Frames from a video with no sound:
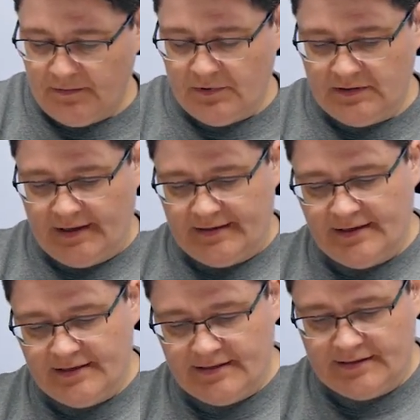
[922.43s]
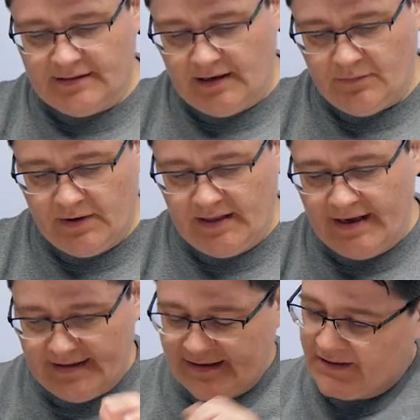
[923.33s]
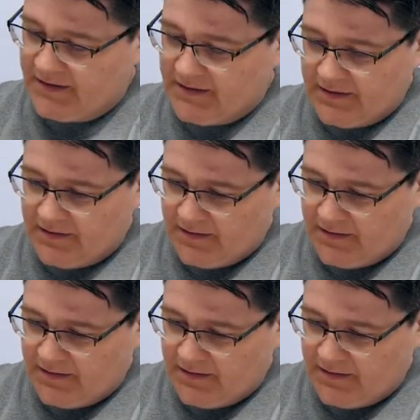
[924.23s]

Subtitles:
One like this, and one like this.